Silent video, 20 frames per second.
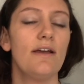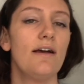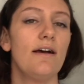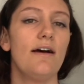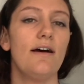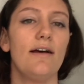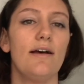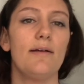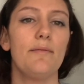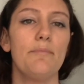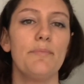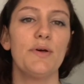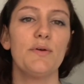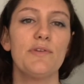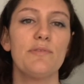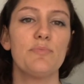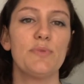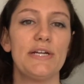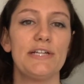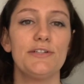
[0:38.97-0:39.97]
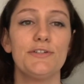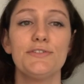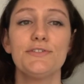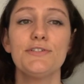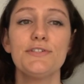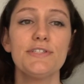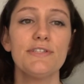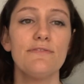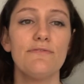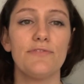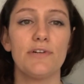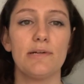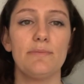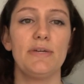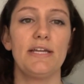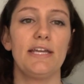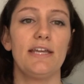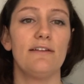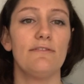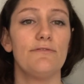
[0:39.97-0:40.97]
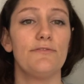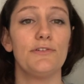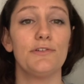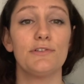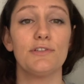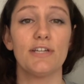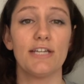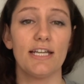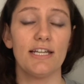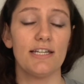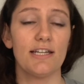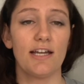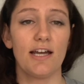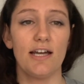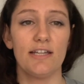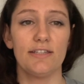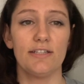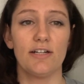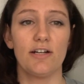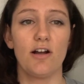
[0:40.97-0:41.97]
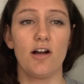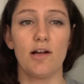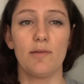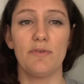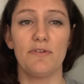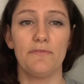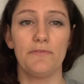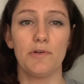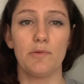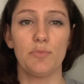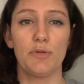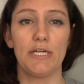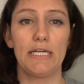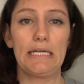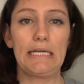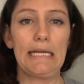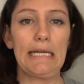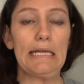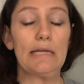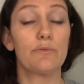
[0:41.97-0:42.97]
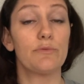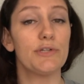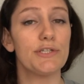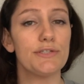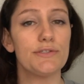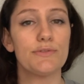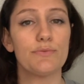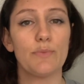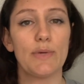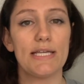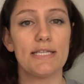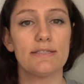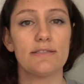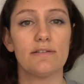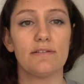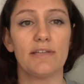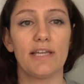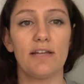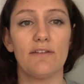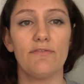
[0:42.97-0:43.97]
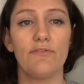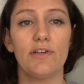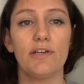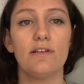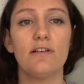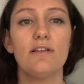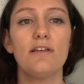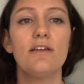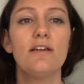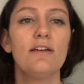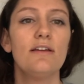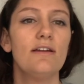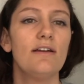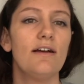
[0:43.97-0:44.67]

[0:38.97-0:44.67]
But with brand owners in pharma and food looking to cut their carbon footprint and reduce waste to landfill,